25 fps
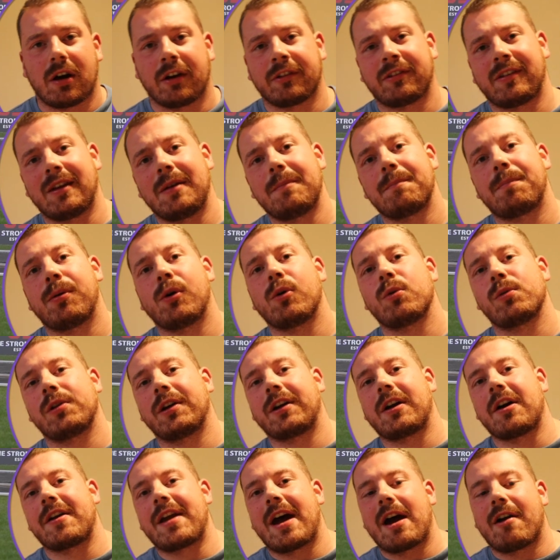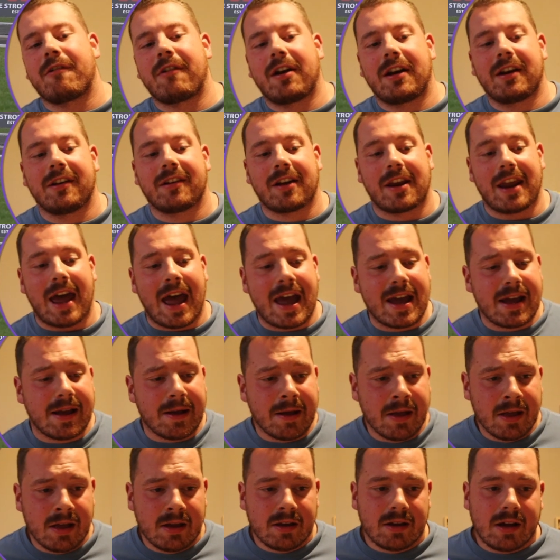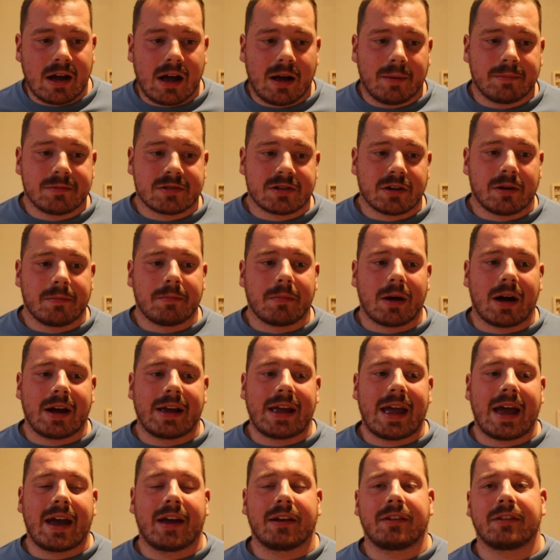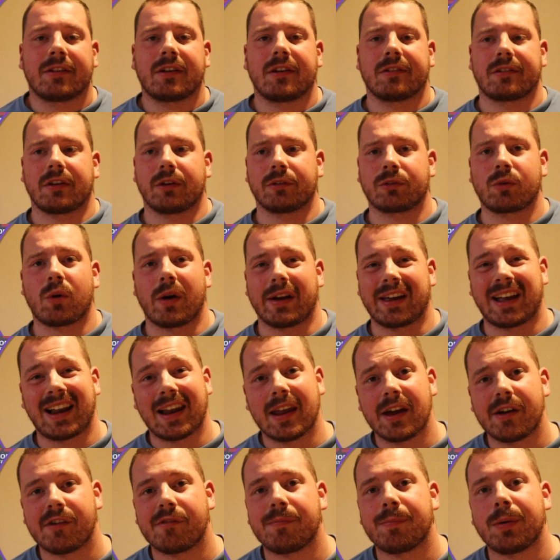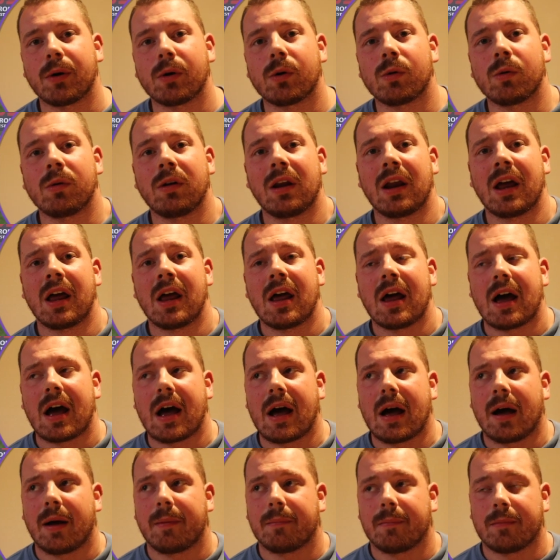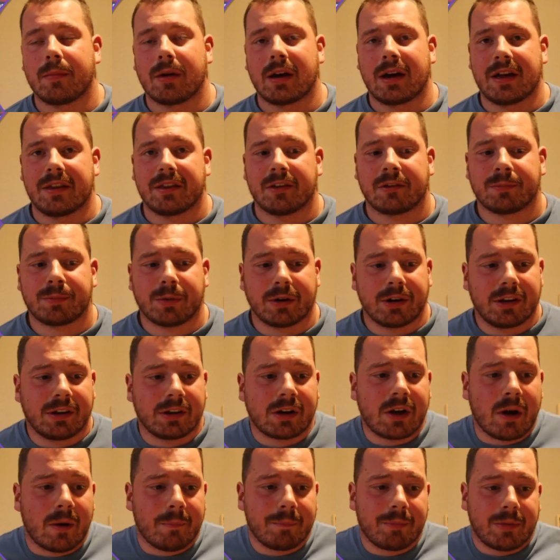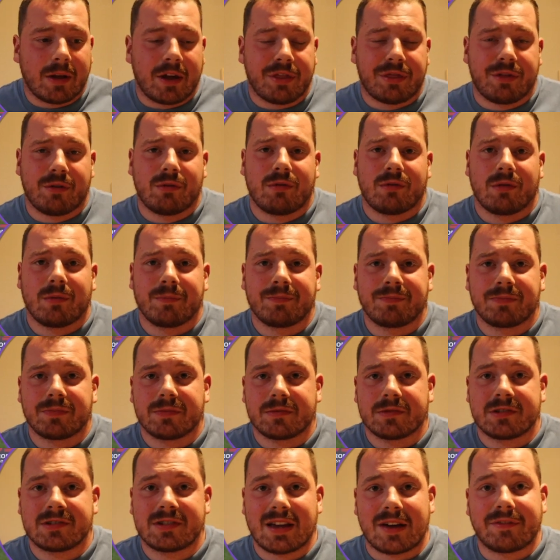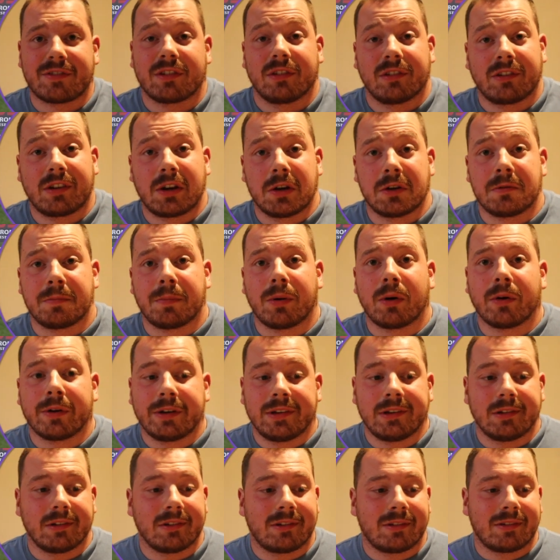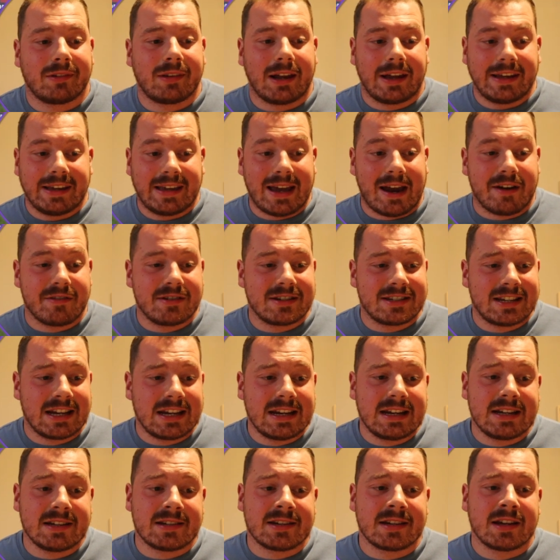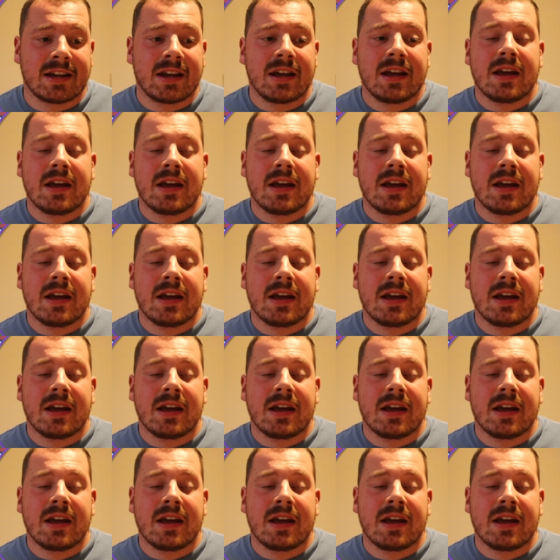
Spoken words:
I've seen Paul had gone out already and done 8, so in my head, because I was quite clear of Paul at this point in the comp, I thought 7's good points, like guaranteed.